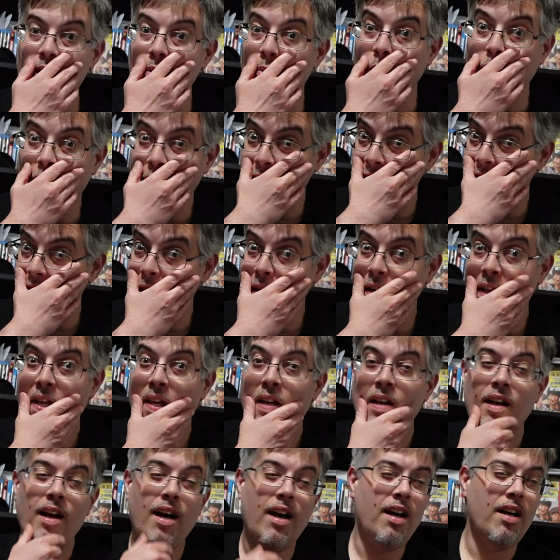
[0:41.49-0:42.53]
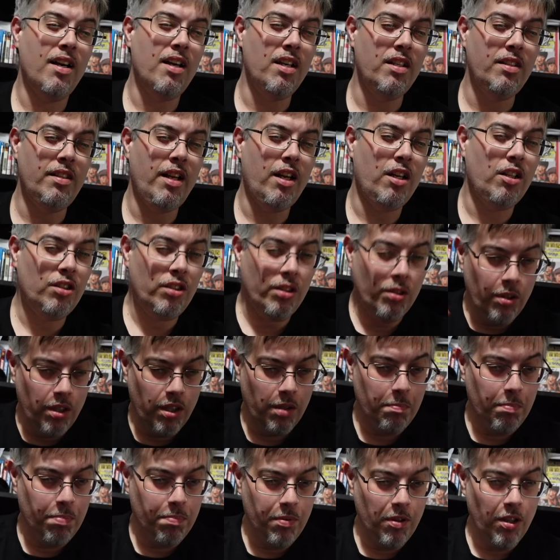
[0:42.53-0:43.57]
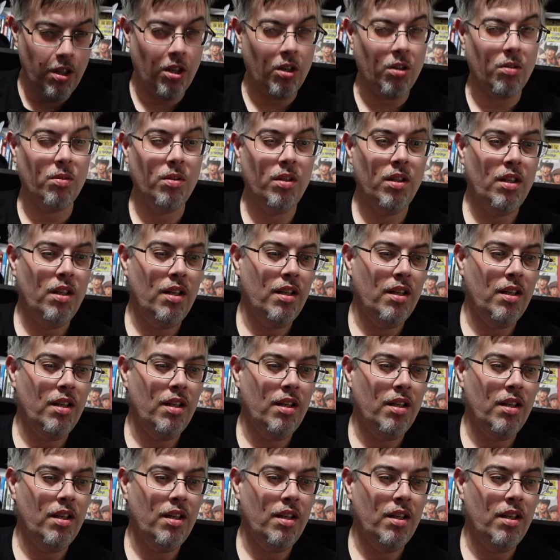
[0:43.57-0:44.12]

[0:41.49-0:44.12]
won uh, in there due to, you know,